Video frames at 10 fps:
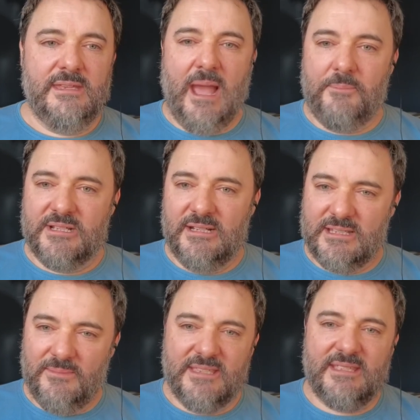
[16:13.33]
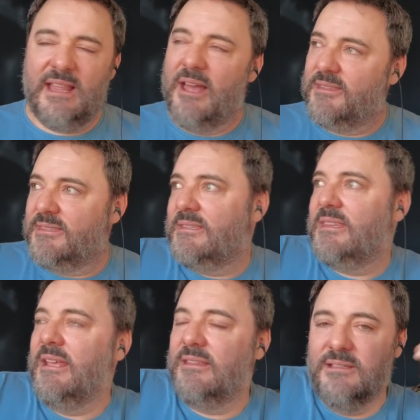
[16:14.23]
capitalism. I
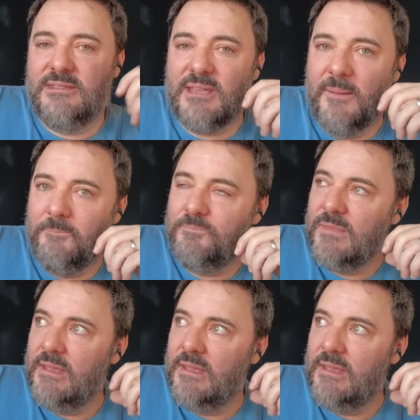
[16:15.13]
think that